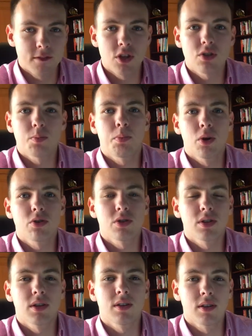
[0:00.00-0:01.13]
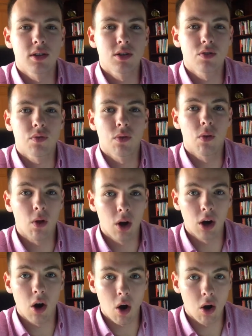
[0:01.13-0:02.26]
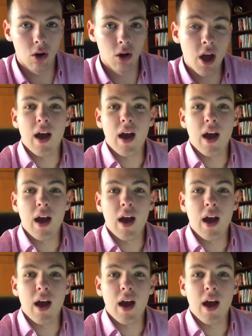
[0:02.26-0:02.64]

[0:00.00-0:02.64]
Just purchasing things for the long haul.